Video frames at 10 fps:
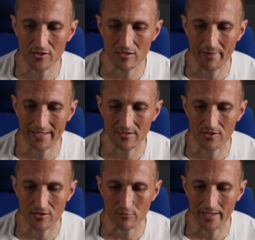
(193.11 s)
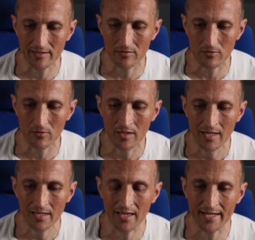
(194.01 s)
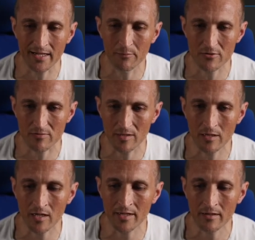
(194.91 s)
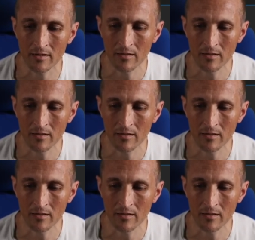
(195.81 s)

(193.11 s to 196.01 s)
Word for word: this back to just regular old line numbers with on.